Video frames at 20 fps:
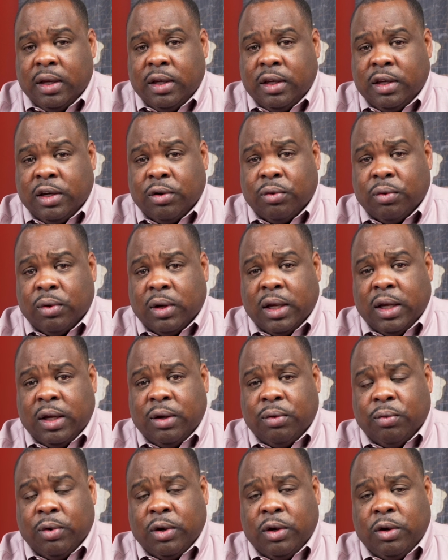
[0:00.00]
Generally,
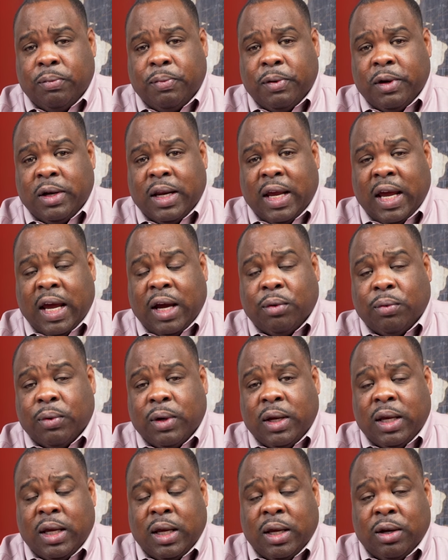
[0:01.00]
when you put
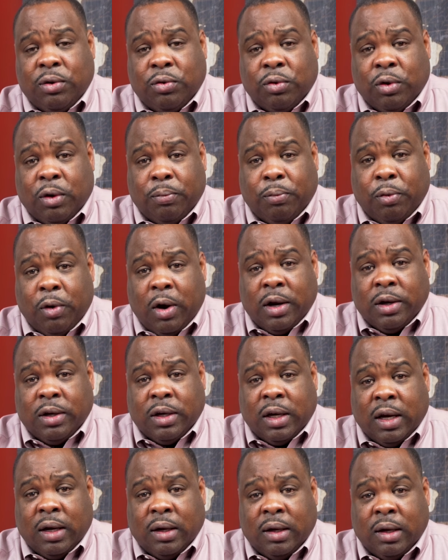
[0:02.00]
equity into a
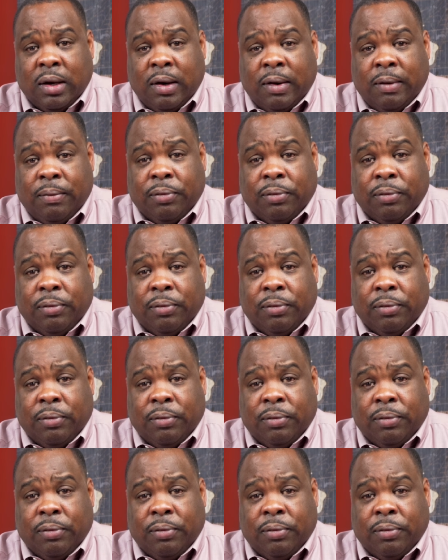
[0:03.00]
project,